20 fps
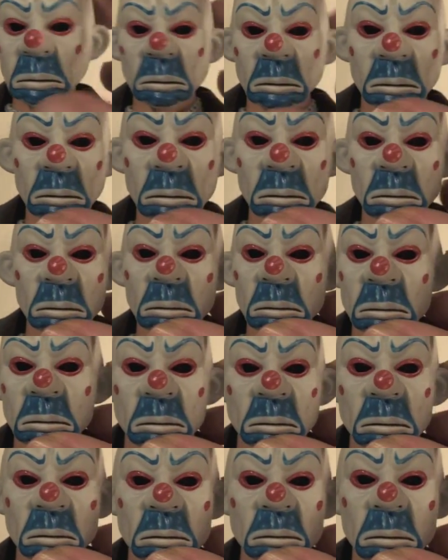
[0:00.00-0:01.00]
uh, which is
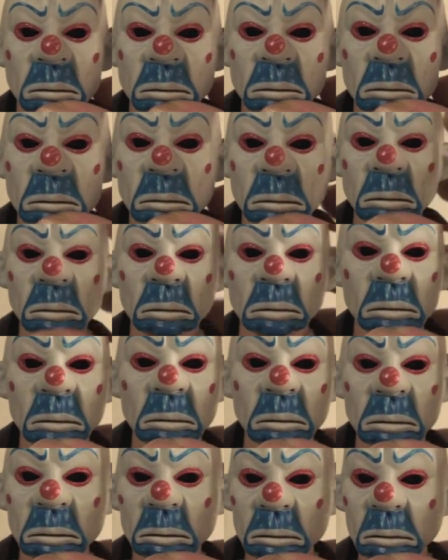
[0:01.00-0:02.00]
made out of latex
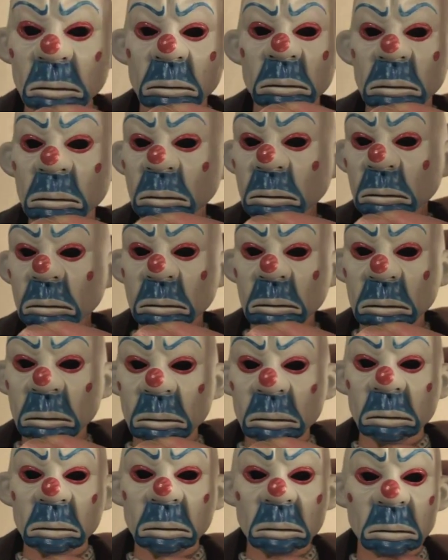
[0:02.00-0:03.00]
rubber. It's
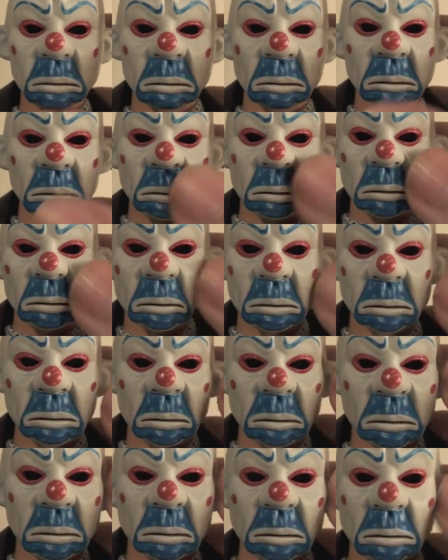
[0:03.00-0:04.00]
very nice, has the
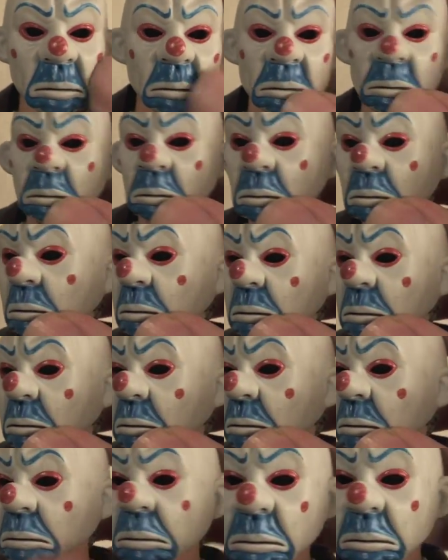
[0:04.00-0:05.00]
same
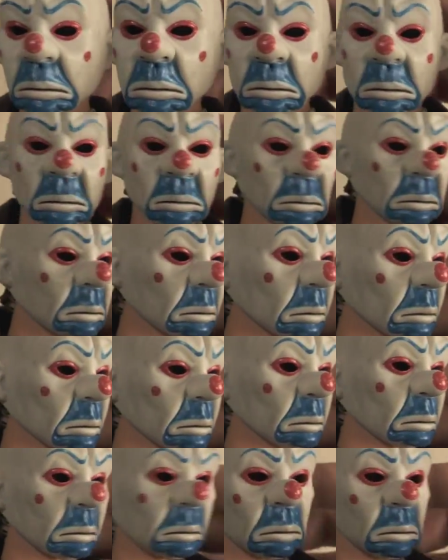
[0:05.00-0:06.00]
um, look he did
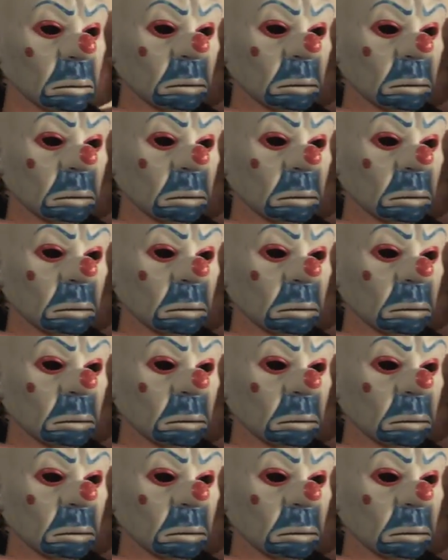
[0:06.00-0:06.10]
from the